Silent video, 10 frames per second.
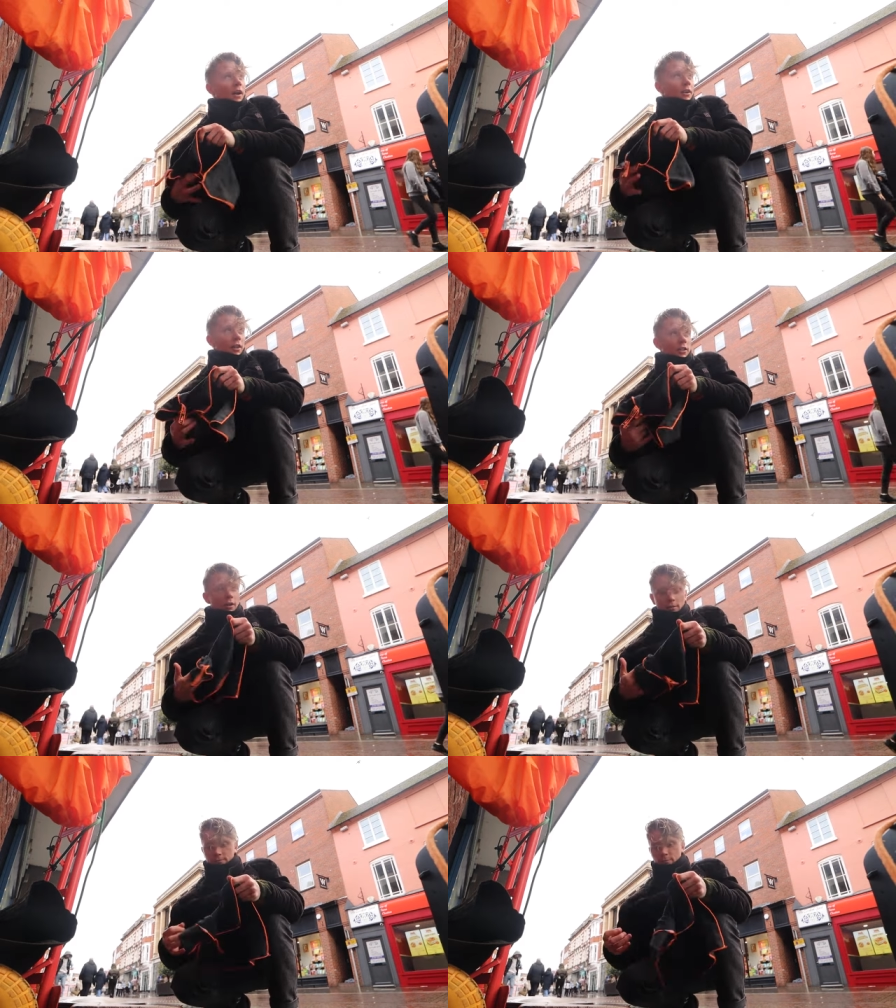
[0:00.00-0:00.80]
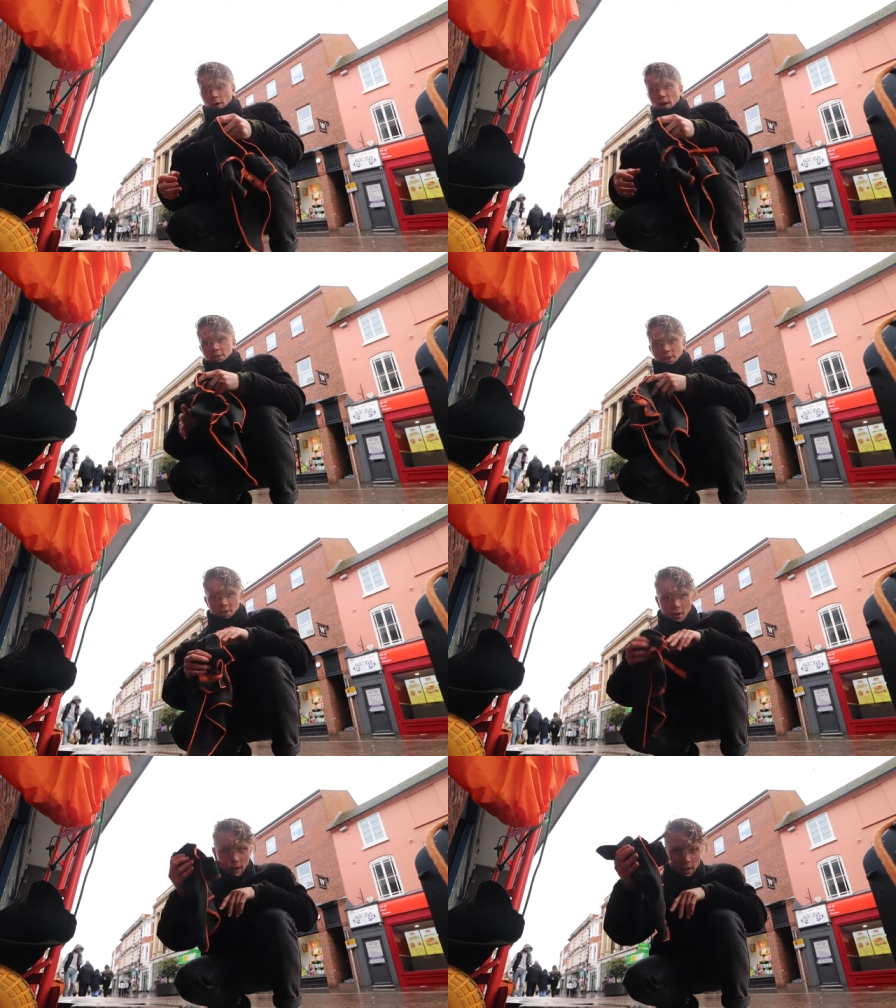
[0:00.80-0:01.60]
Another
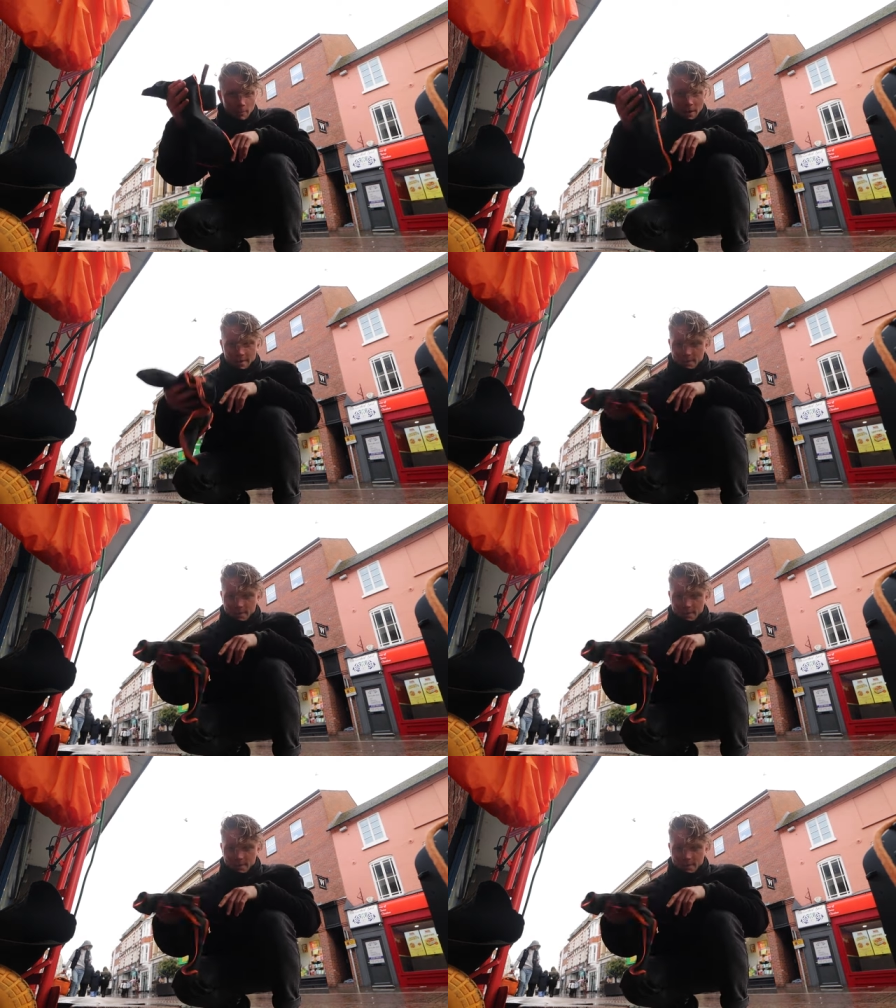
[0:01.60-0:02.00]
purchase I recommend